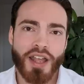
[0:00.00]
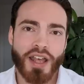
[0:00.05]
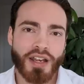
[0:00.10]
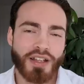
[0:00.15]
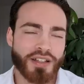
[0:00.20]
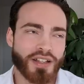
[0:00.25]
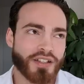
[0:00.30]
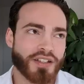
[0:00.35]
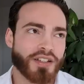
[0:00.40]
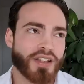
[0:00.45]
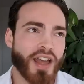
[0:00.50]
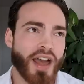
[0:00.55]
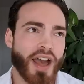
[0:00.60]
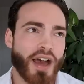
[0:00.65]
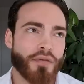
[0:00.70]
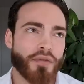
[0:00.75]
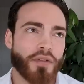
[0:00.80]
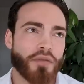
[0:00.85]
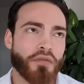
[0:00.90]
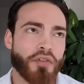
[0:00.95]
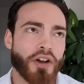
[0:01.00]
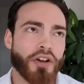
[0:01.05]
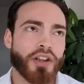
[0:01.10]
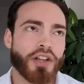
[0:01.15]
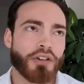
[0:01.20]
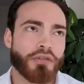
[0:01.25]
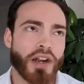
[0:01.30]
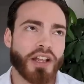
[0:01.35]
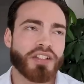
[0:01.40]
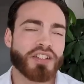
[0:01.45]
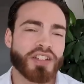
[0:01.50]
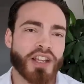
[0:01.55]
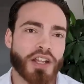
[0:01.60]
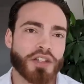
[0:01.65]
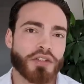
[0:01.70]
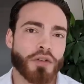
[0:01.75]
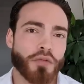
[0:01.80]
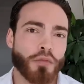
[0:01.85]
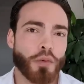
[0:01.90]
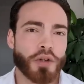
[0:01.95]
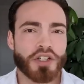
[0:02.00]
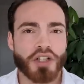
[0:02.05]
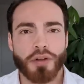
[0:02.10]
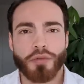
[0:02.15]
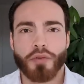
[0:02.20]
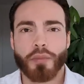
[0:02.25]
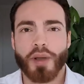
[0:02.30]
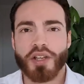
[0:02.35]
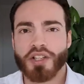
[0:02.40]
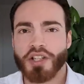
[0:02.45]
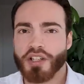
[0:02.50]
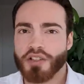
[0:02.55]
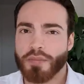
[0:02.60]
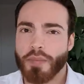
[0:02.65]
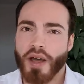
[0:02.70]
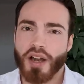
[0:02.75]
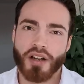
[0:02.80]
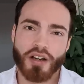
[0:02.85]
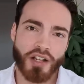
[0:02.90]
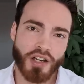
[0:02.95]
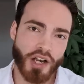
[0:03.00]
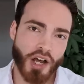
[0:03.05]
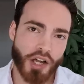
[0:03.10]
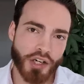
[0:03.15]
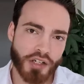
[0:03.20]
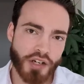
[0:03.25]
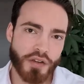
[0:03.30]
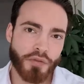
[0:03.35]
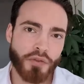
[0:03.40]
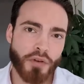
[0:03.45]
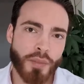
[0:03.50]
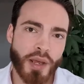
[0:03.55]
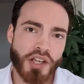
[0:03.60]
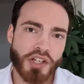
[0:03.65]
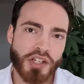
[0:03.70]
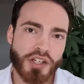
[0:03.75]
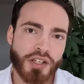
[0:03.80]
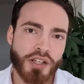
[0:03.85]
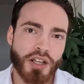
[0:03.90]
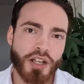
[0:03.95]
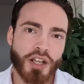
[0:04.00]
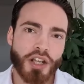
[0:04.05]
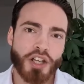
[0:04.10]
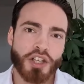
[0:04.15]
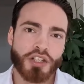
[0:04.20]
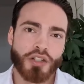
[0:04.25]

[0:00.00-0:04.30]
and it doesn't have a very great sense of which information is better than other information.